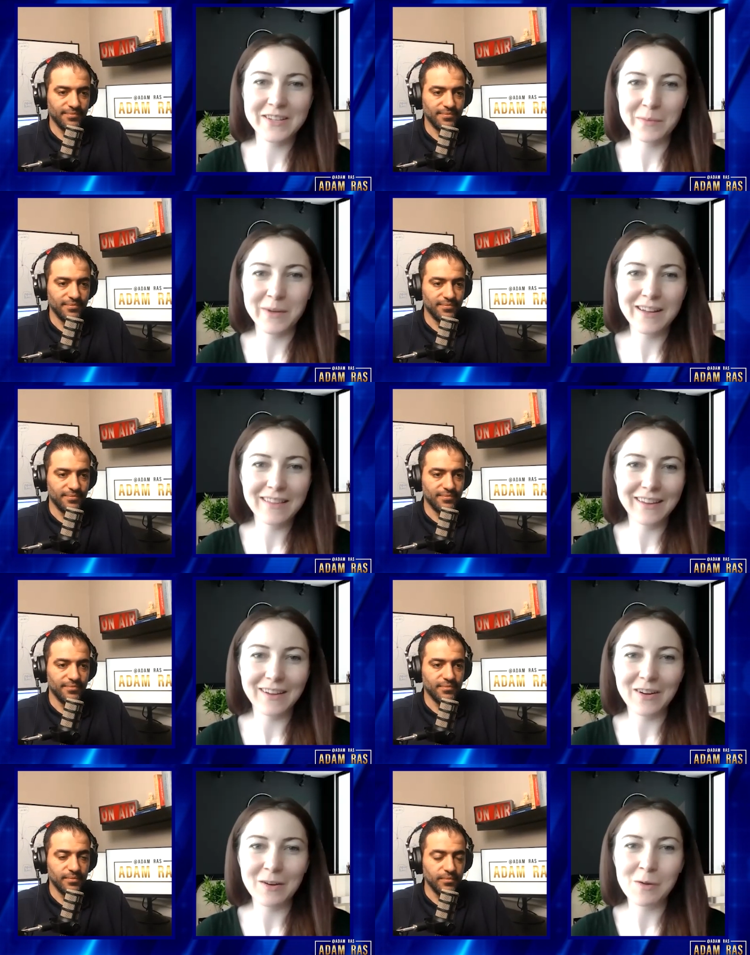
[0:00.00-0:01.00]
Speaker 1: as well like
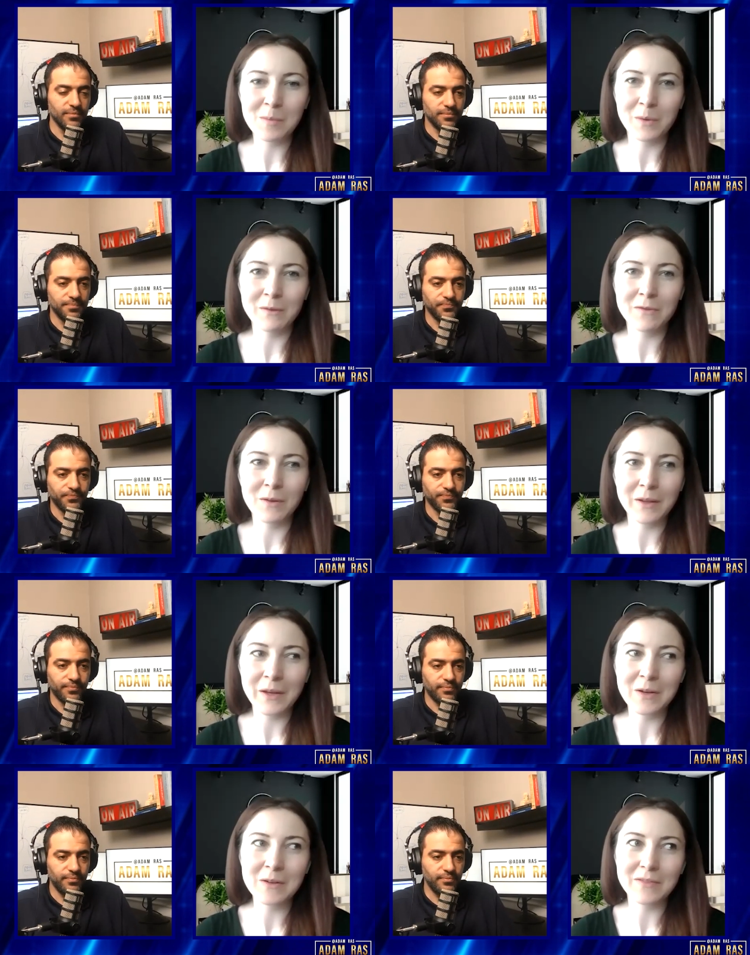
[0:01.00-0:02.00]
our whole
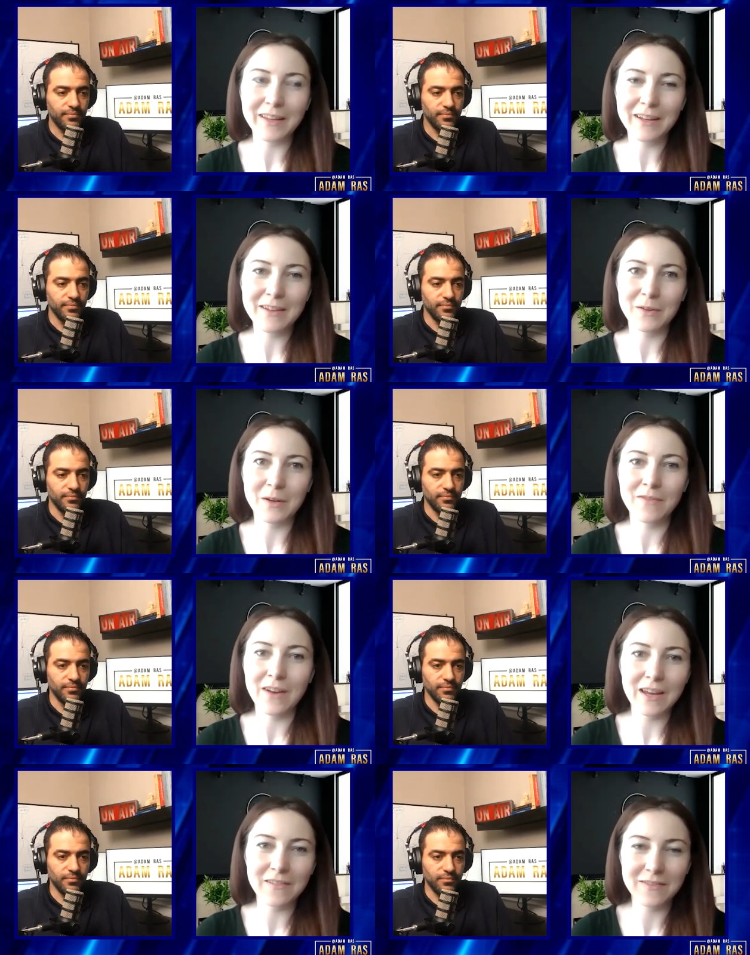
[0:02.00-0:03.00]
portfolio of like
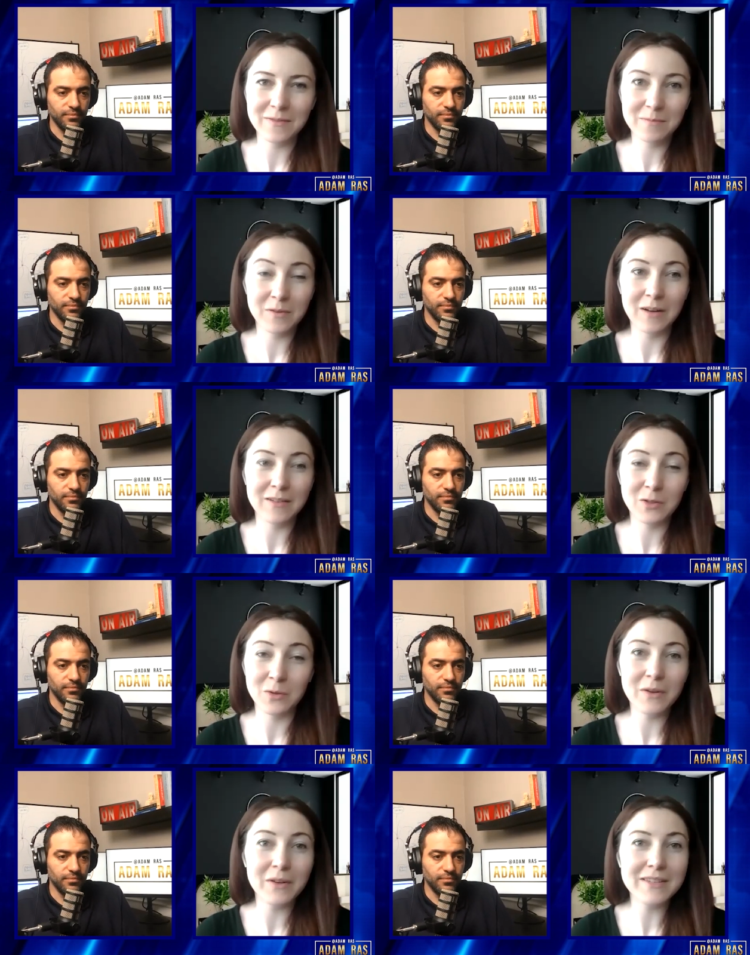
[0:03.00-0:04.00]
35 pro-
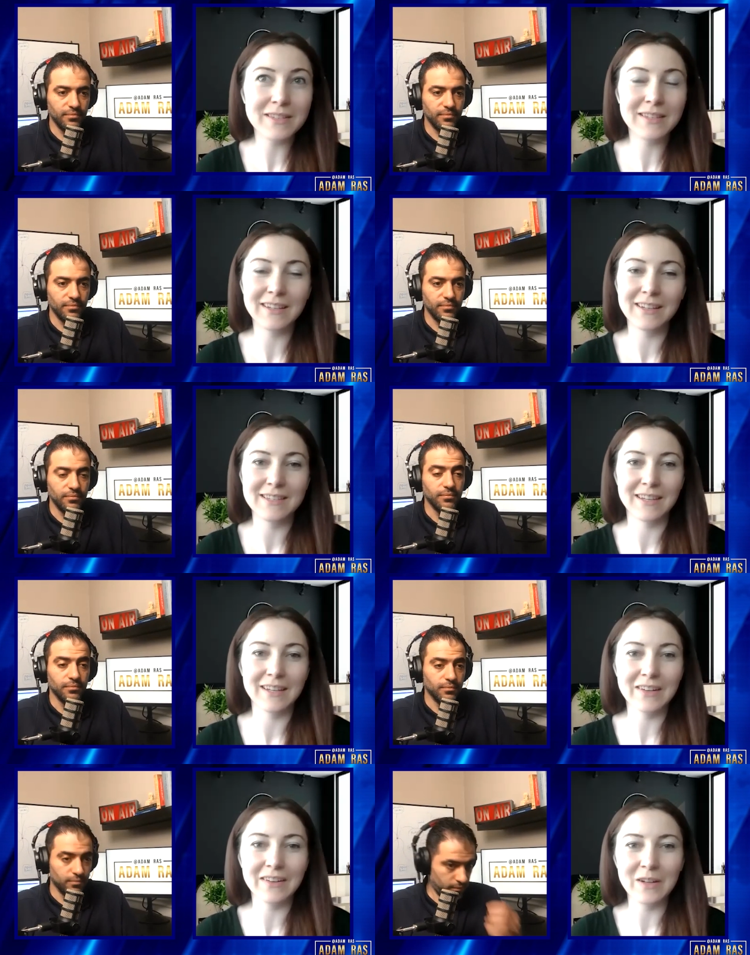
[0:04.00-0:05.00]
doors is mm.
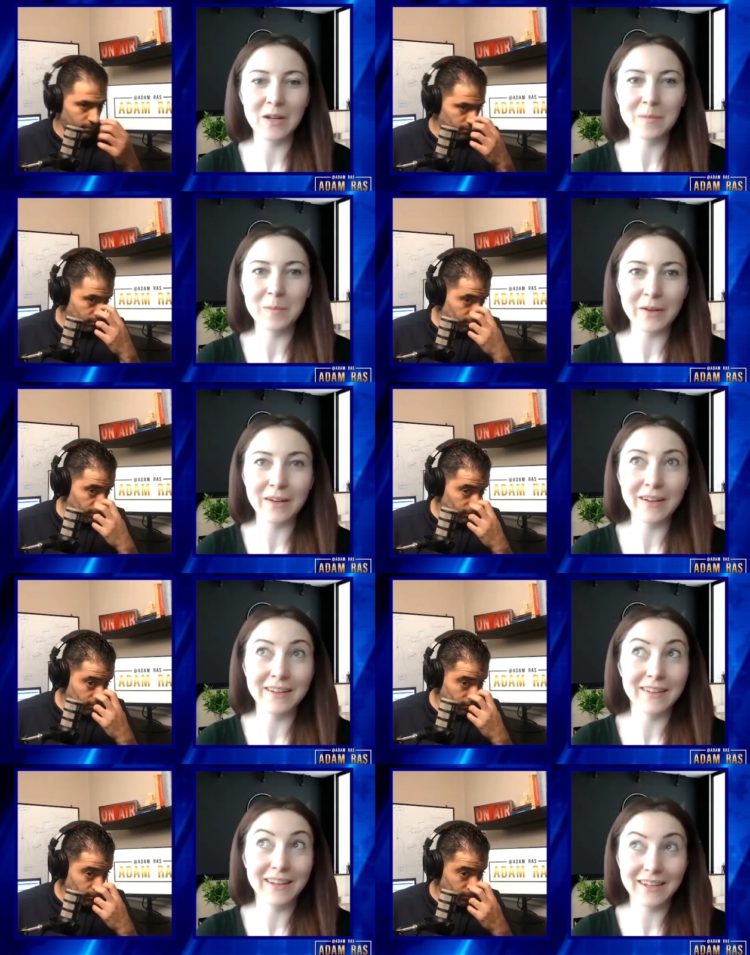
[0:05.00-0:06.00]
here in alberta
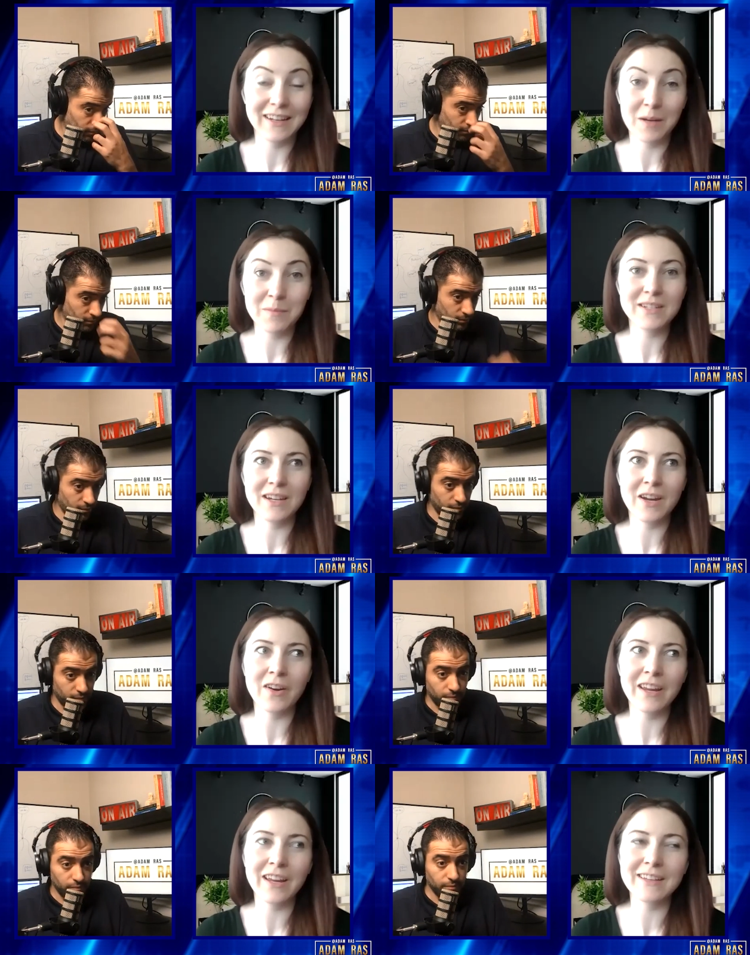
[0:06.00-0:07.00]
and like in edmonton
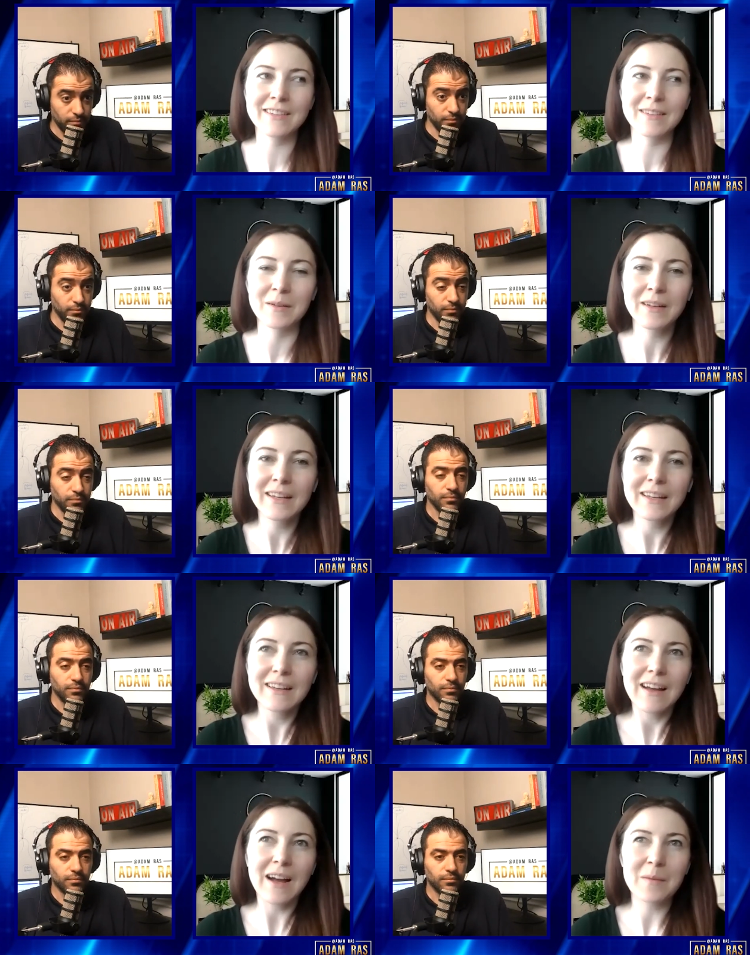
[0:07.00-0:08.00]
area so
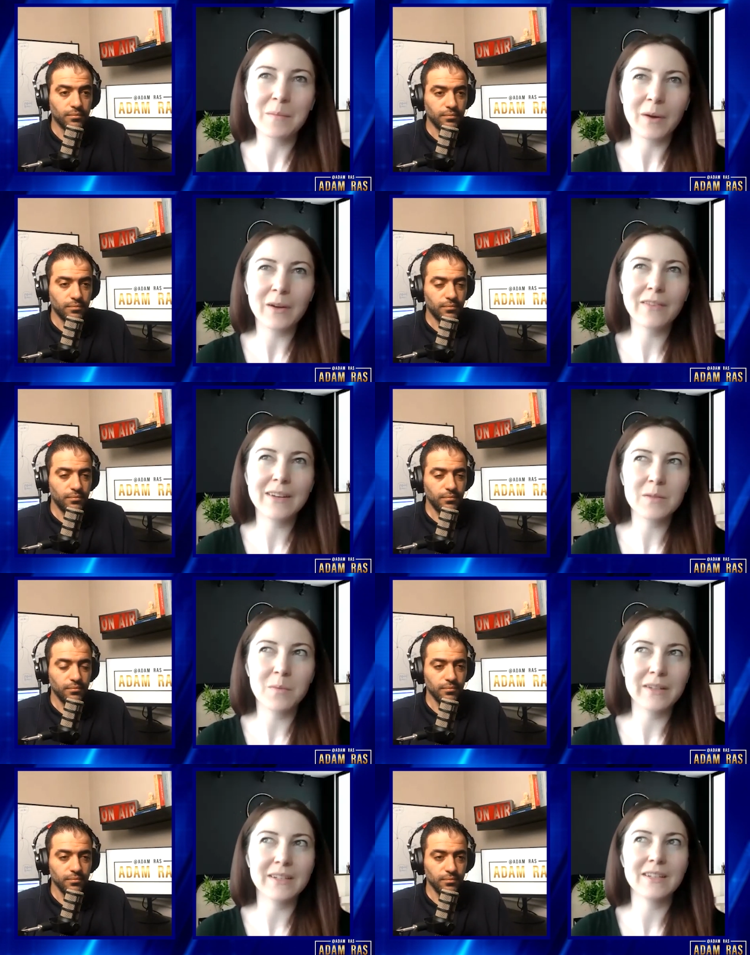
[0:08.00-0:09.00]
um, part of it is
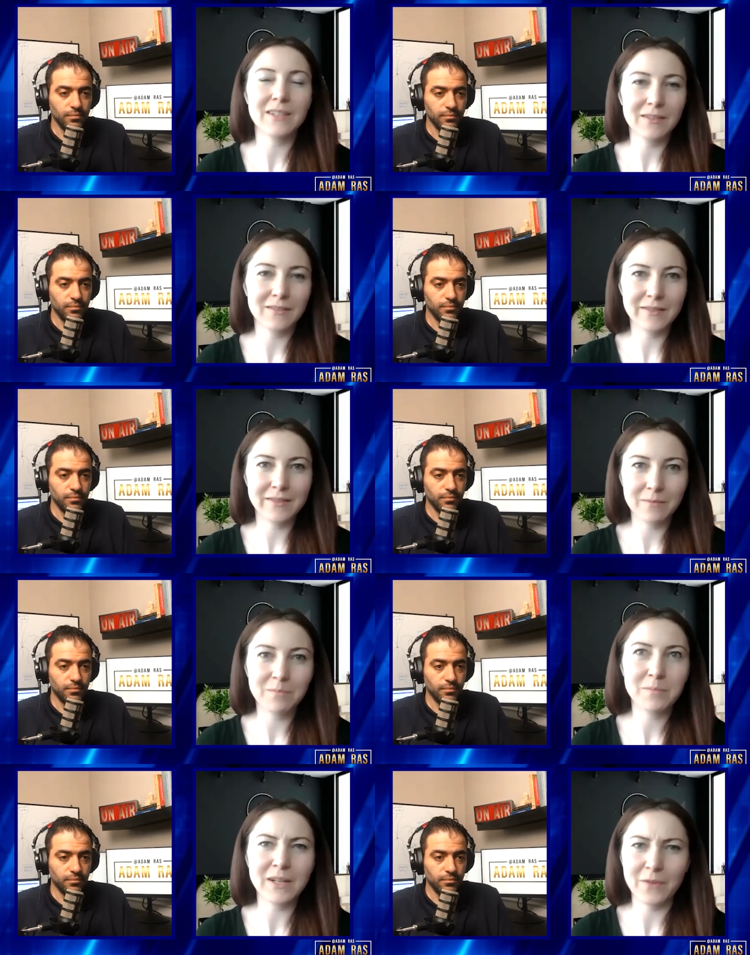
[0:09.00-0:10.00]
wanting to
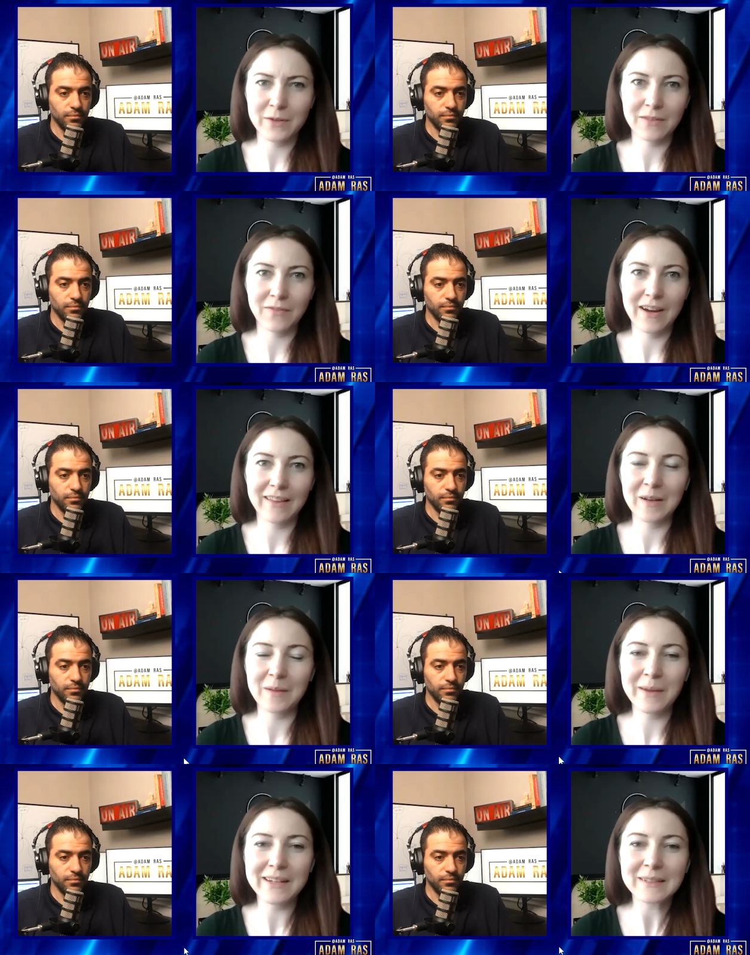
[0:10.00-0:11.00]
diversify a little
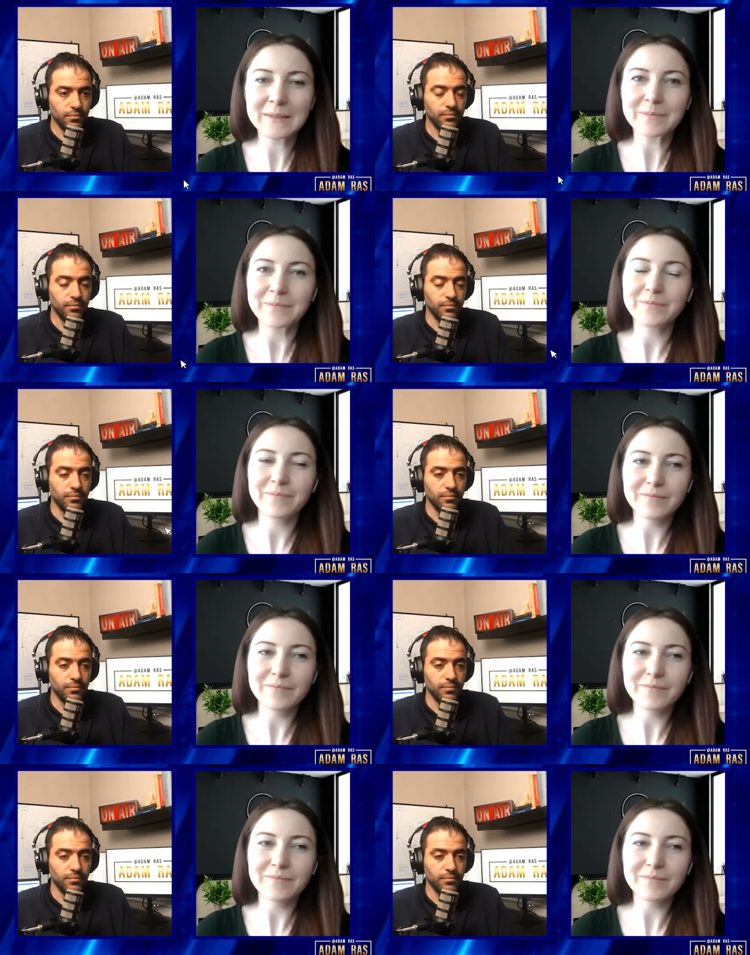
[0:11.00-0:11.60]
bit mm.